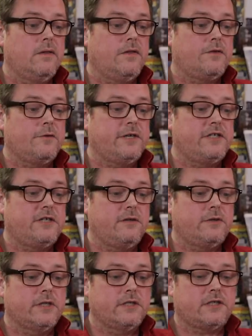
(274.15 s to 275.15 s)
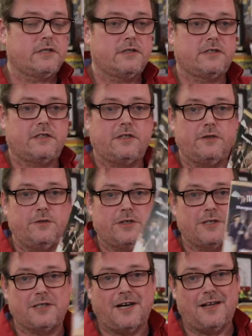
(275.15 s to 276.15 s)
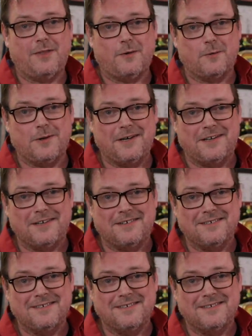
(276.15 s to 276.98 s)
the Three Stooges, Stooges on the Run.